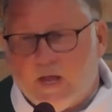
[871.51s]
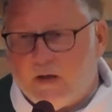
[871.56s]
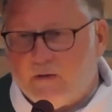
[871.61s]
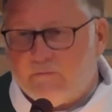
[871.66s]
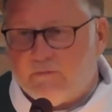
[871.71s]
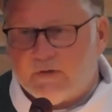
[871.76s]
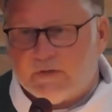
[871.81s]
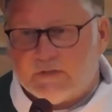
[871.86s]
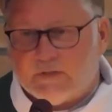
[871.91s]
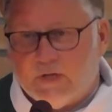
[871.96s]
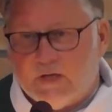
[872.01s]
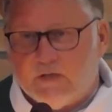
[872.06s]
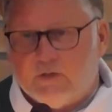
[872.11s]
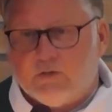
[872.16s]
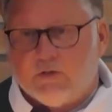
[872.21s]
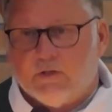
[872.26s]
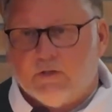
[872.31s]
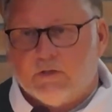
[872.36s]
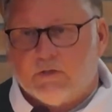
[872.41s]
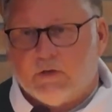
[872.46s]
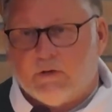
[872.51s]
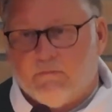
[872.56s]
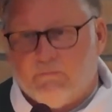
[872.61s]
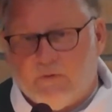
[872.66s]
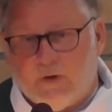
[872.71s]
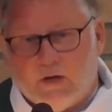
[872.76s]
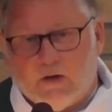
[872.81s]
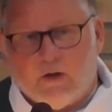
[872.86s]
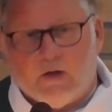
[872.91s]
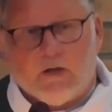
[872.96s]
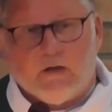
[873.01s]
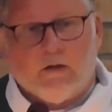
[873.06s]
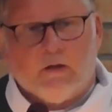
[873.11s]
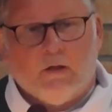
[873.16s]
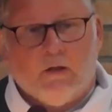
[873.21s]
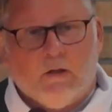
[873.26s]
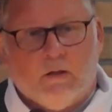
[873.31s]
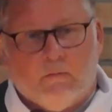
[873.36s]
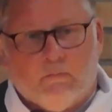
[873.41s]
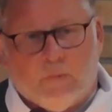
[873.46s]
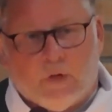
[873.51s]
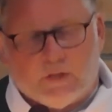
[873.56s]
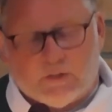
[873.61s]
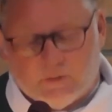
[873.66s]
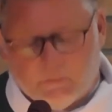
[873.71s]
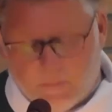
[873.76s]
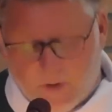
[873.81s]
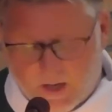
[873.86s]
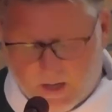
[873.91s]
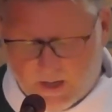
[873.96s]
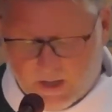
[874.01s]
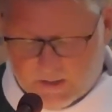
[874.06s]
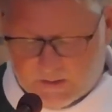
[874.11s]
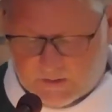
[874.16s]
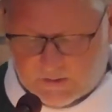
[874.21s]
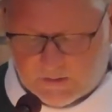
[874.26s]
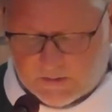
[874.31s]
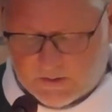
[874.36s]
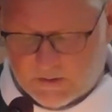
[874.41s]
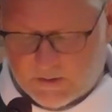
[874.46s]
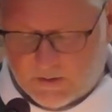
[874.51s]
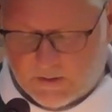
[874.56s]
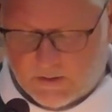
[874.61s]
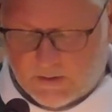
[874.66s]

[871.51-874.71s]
manifestations are very much among us.